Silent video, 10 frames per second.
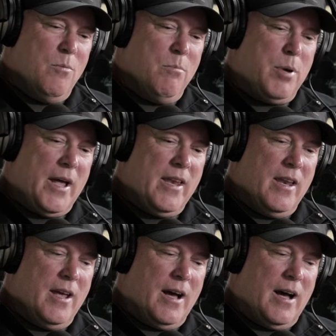
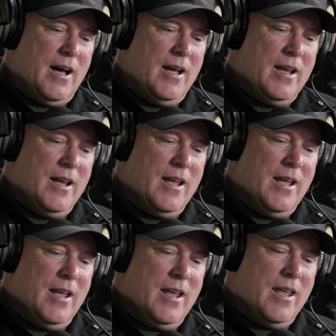But
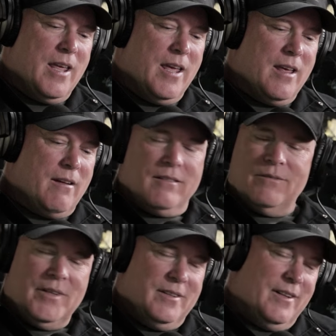you know,
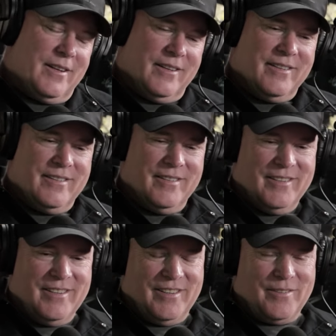that's
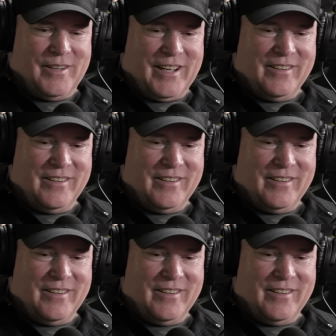what I